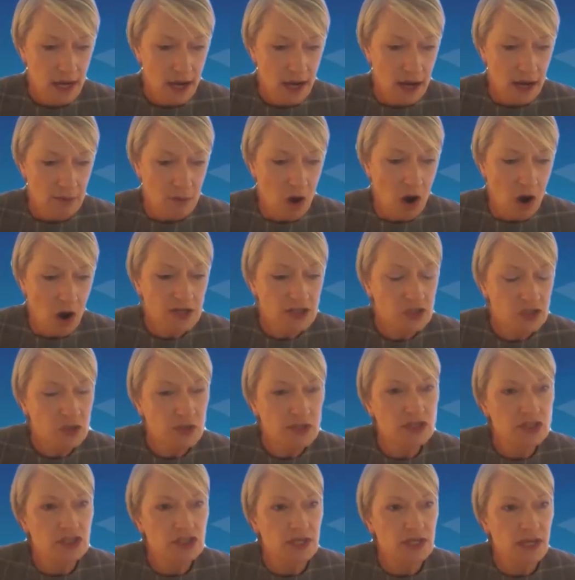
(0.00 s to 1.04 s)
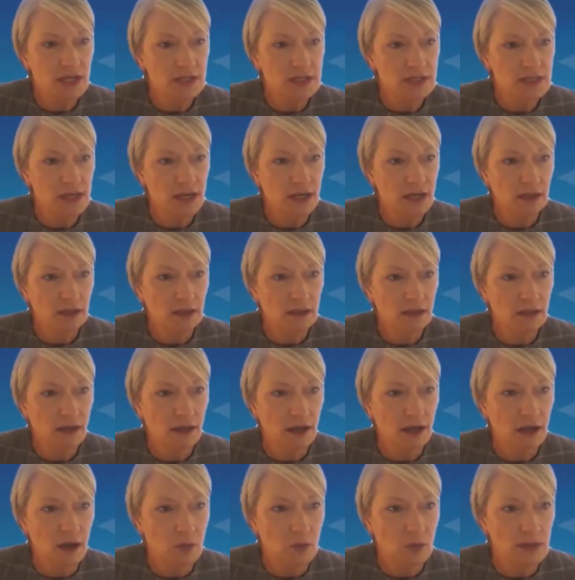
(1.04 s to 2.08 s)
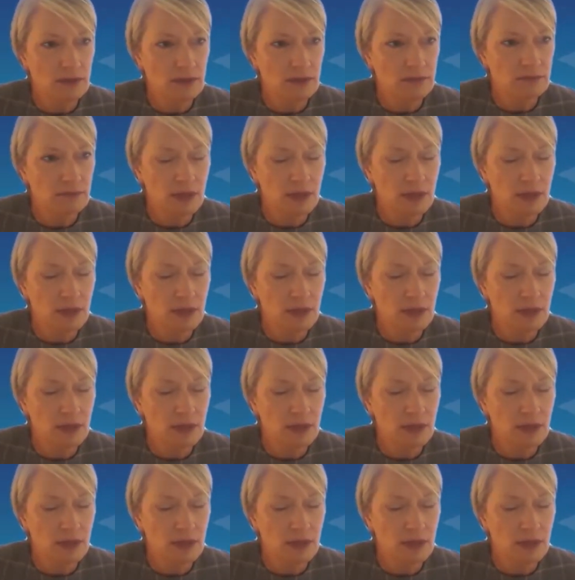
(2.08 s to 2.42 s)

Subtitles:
I joined Genentech when